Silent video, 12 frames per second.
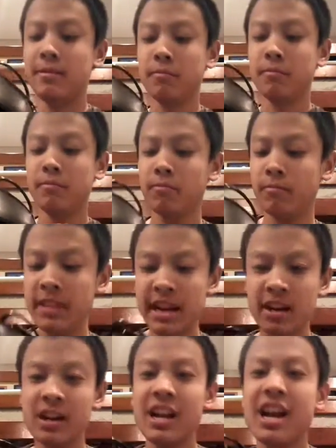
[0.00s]
their
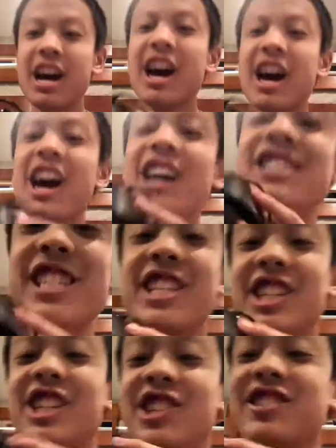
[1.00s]
hunter
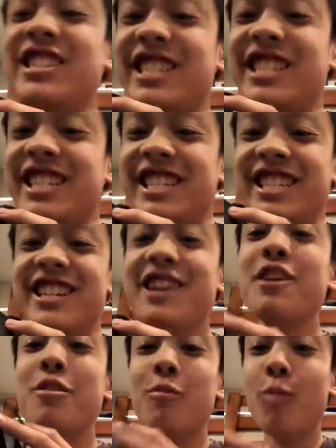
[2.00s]
green
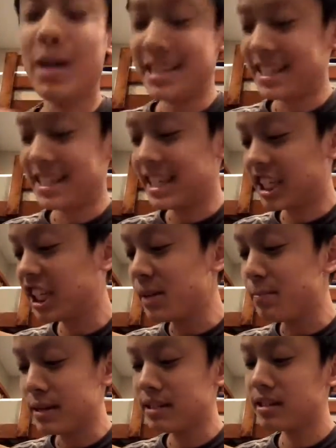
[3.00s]
was the
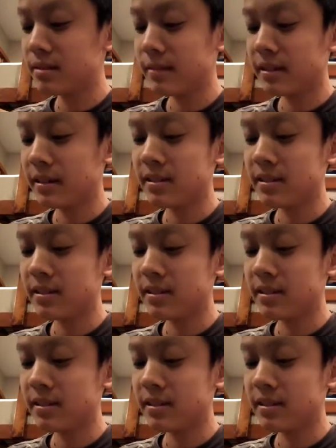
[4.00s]
cheapest, basically,